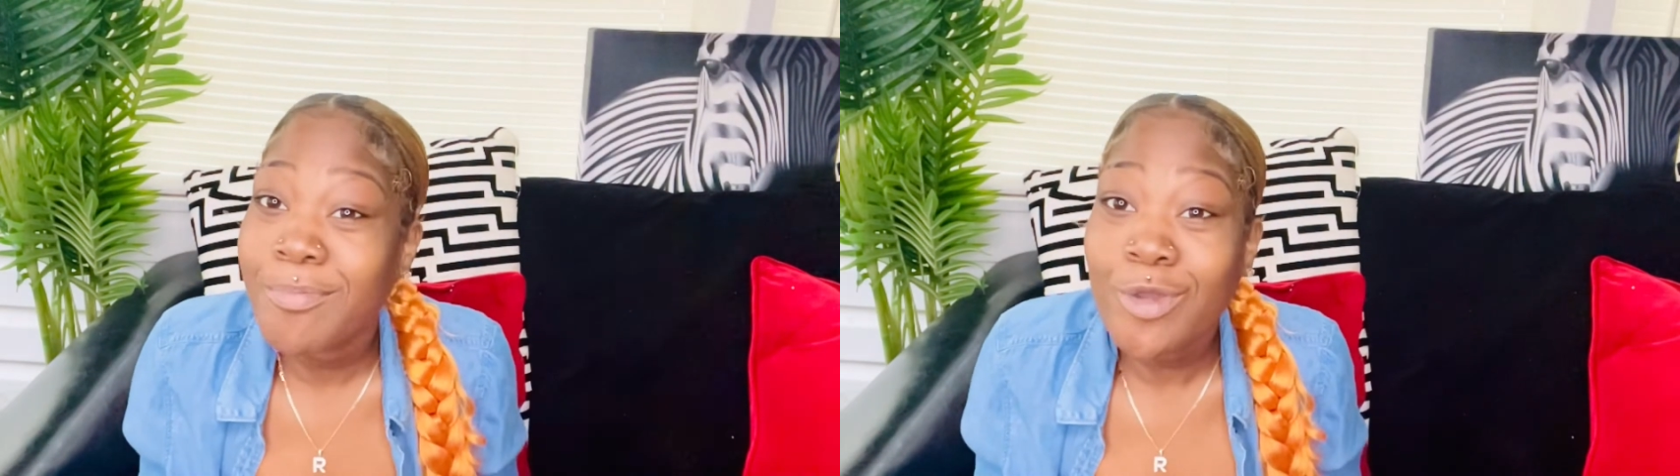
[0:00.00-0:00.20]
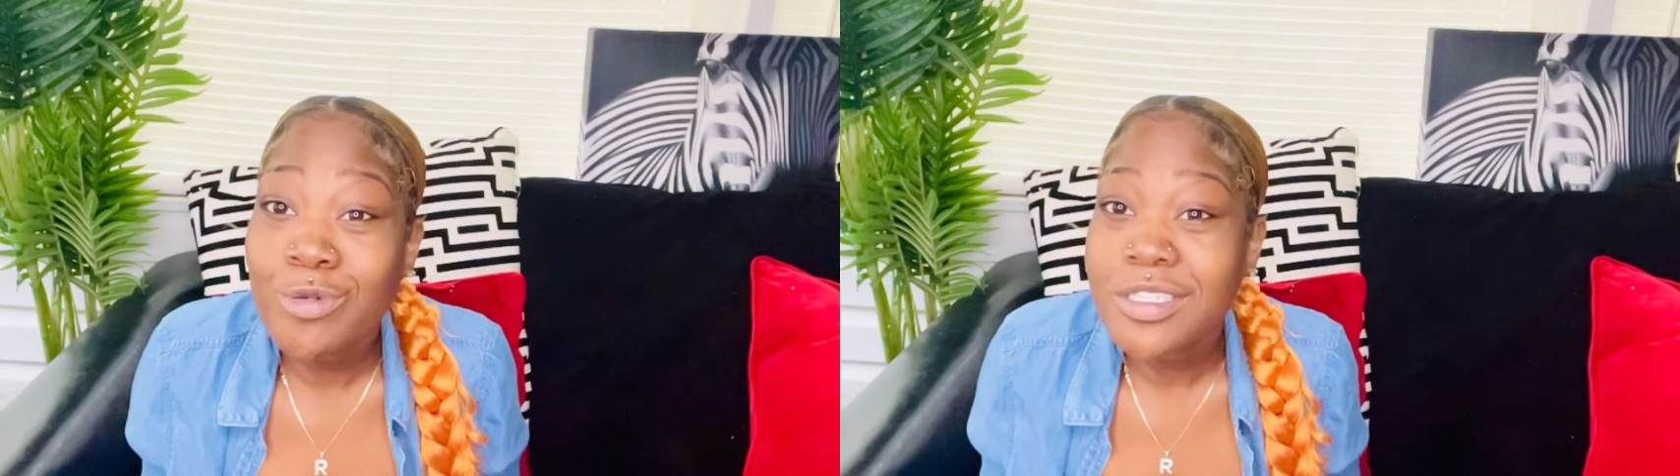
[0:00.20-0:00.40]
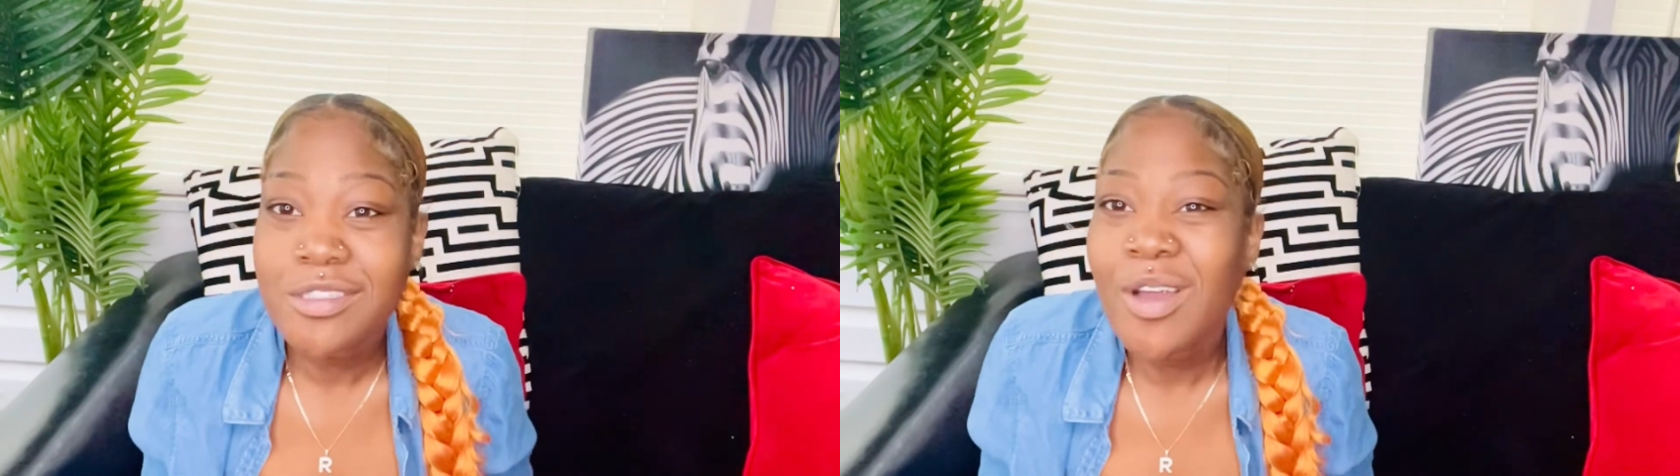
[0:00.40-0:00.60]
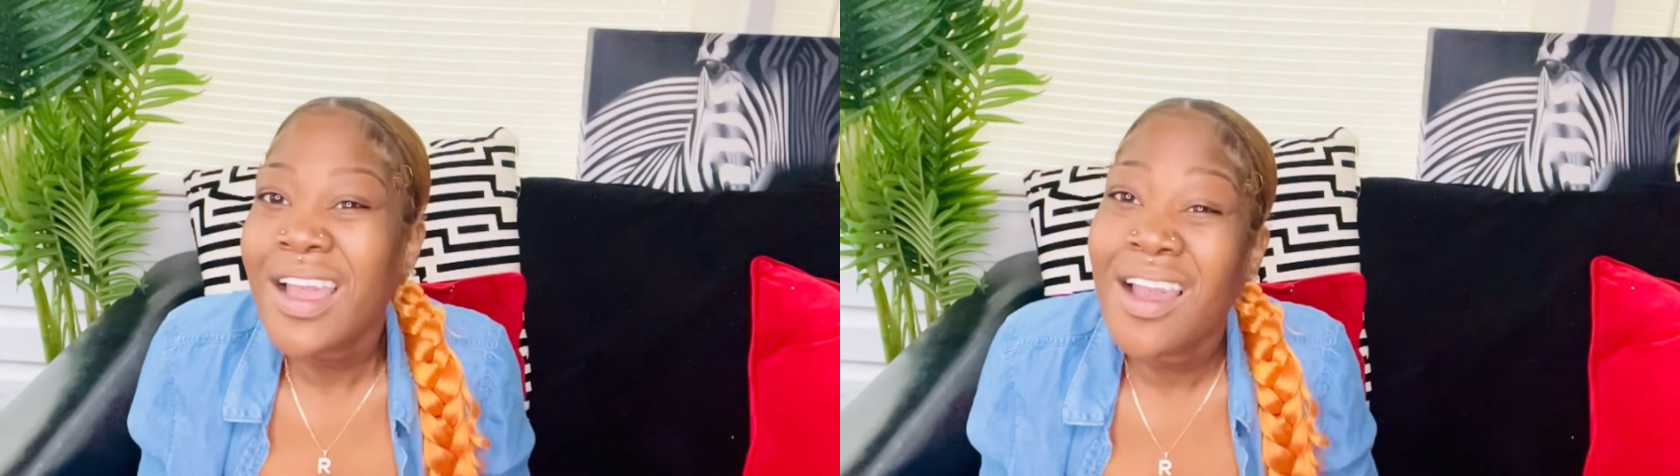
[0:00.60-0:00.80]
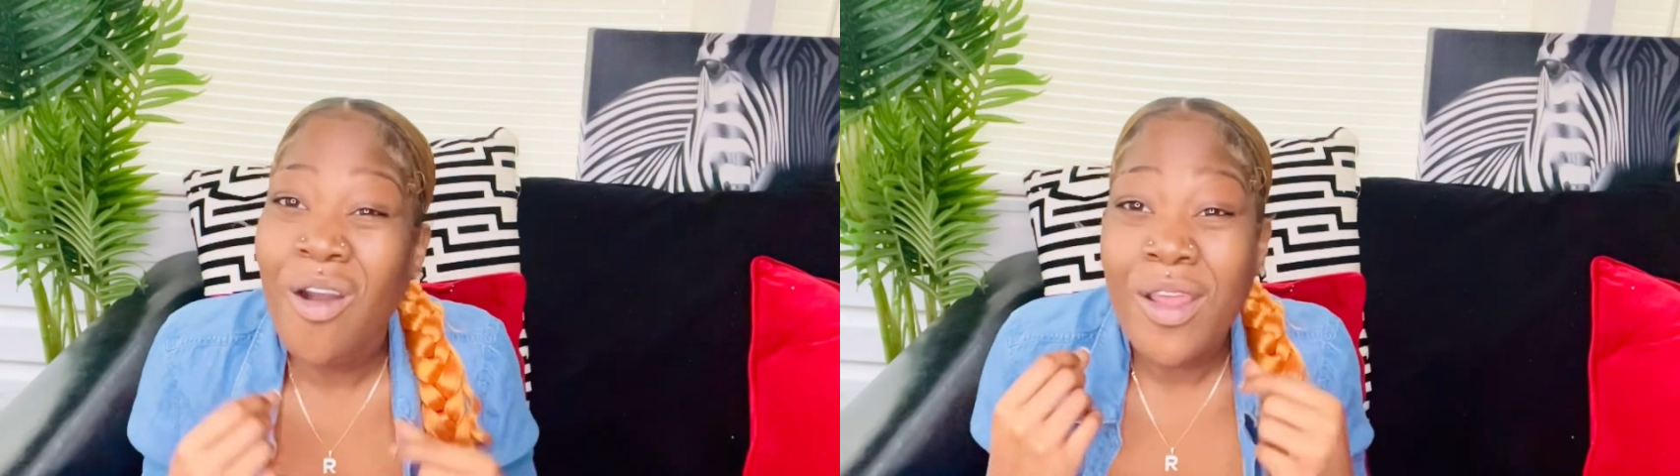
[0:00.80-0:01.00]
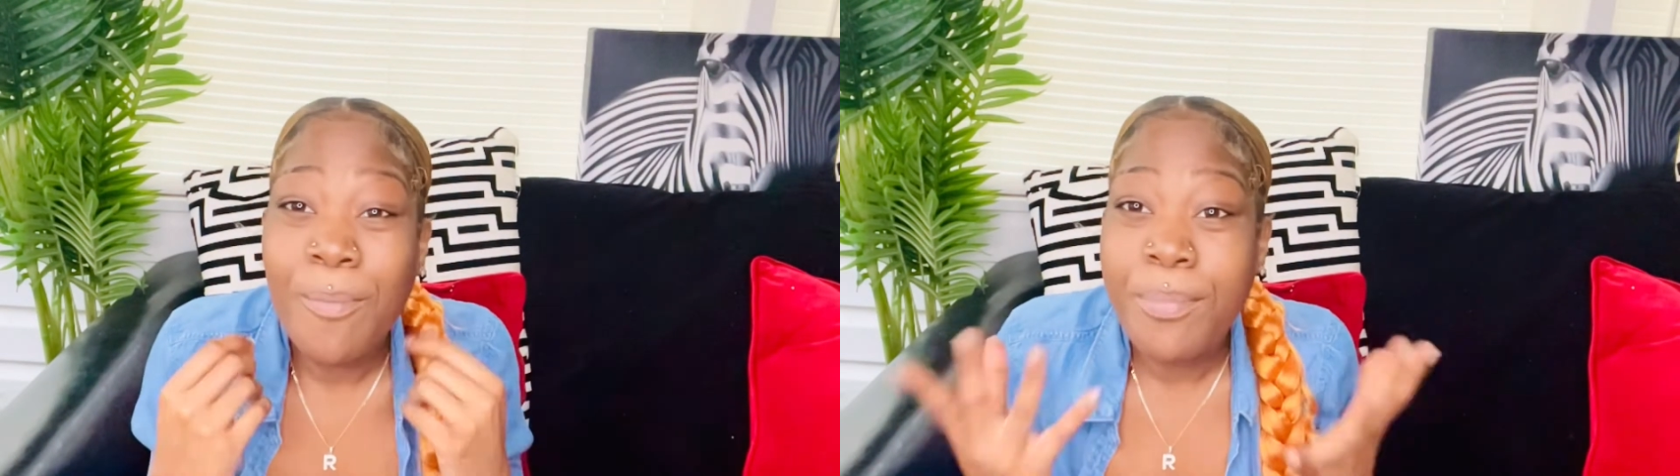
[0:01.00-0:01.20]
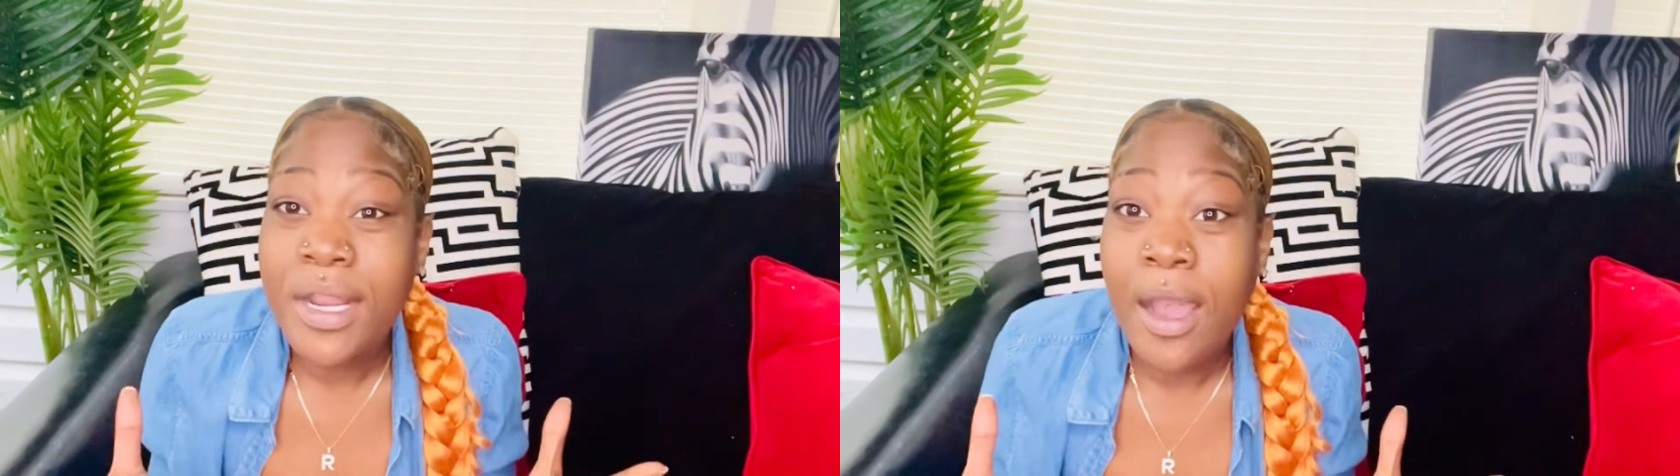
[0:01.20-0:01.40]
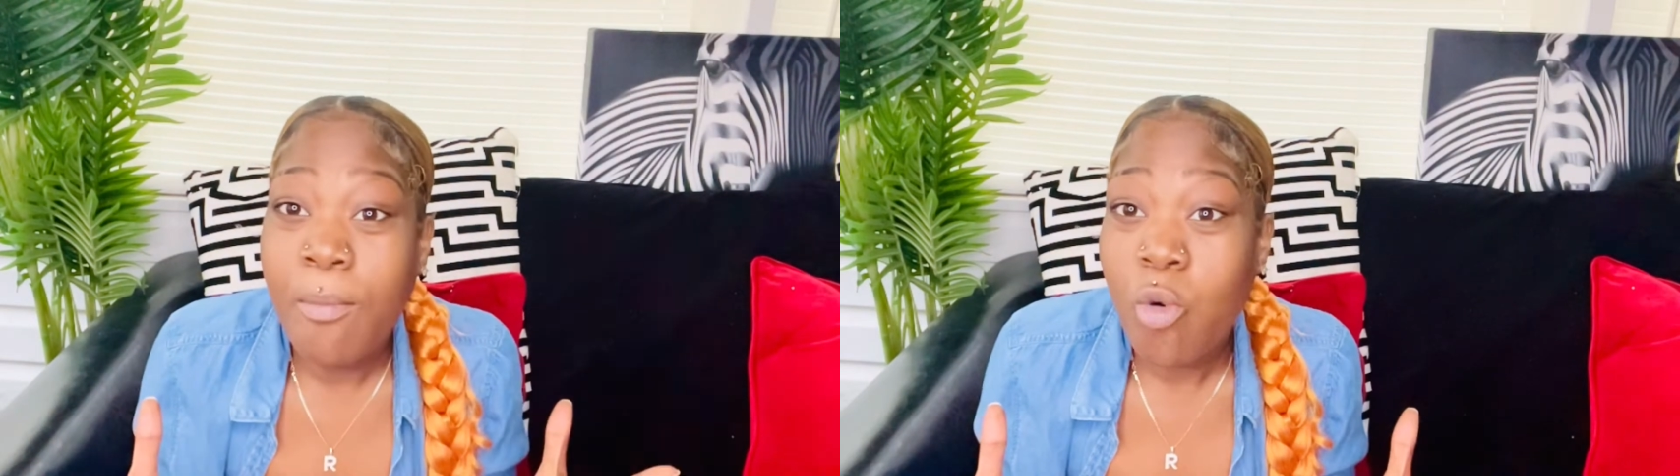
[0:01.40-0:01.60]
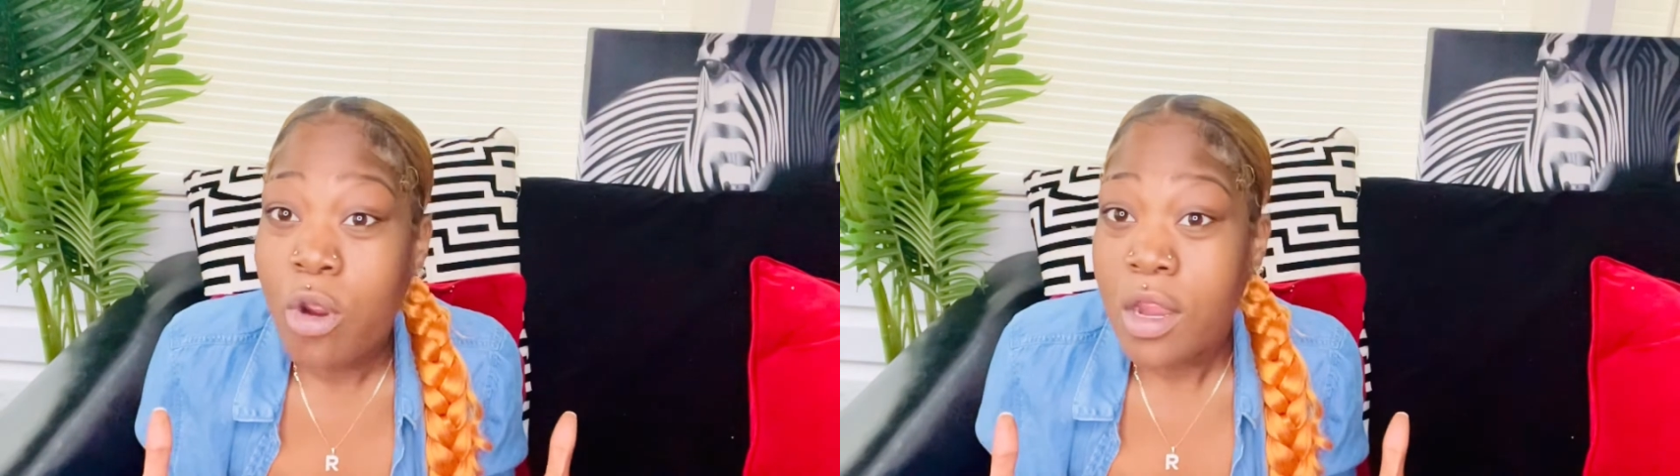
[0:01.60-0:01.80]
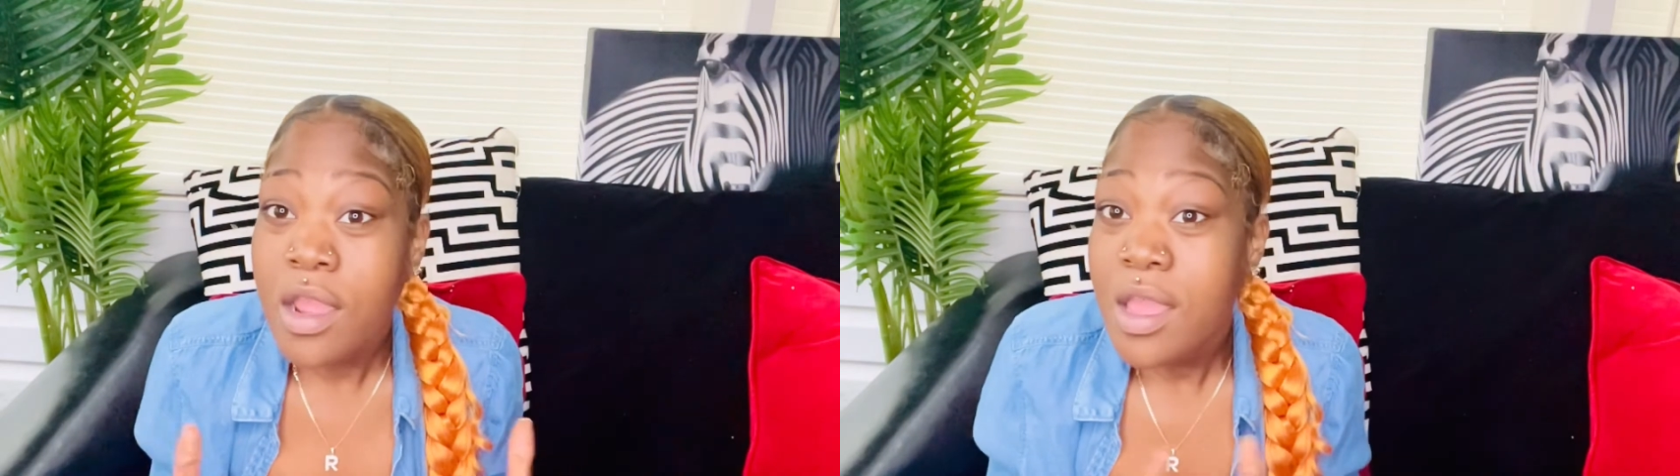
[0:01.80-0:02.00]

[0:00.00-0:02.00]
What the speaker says: music so I can go in and put out more.